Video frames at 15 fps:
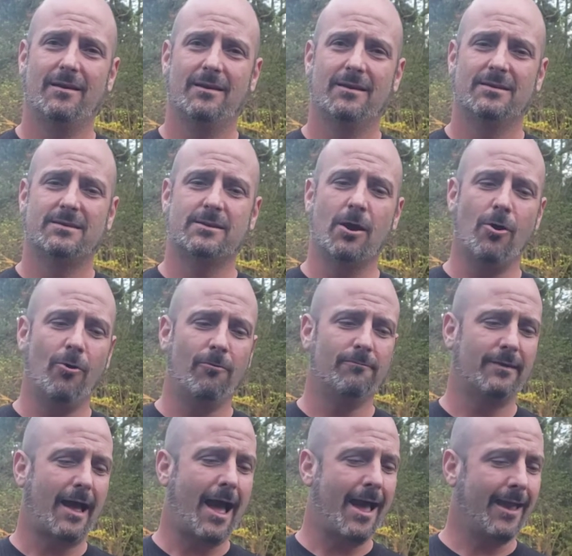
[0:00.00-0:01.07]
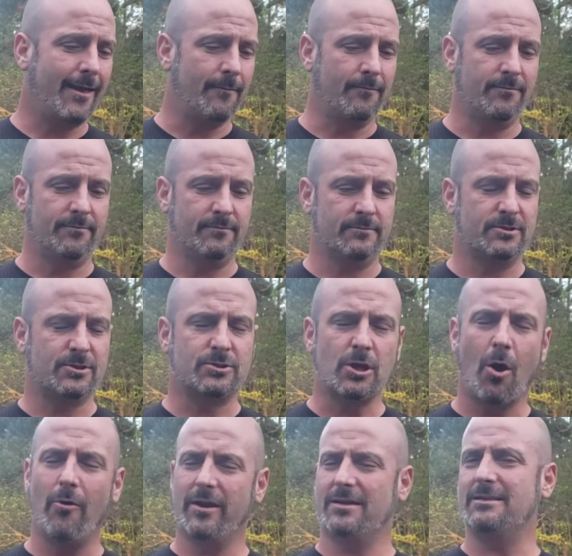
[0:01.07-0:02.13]
So I am
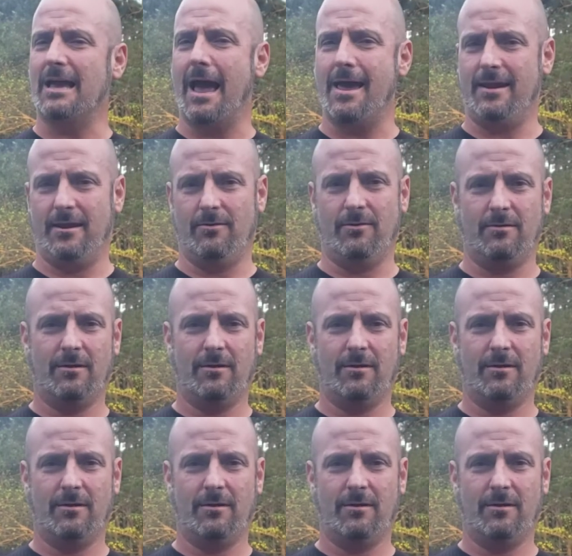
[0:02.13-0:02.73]
so excited.